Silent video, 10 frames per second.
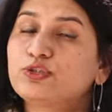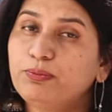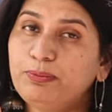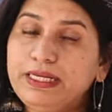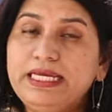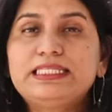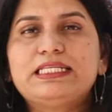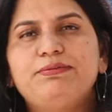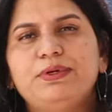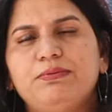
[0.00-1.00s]
So,
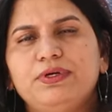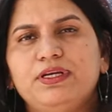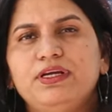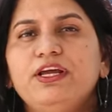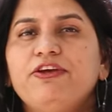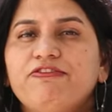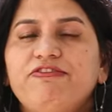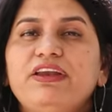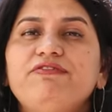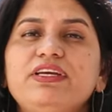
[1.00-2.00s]
please remember
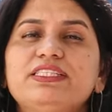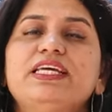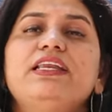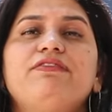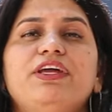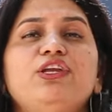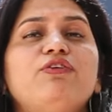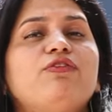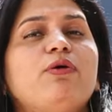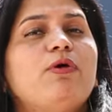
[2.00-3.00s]
when we say
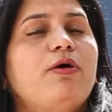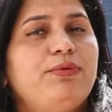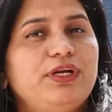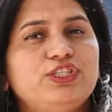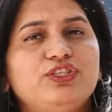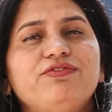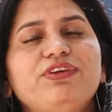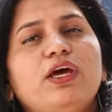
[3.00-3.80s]
revenue from operation,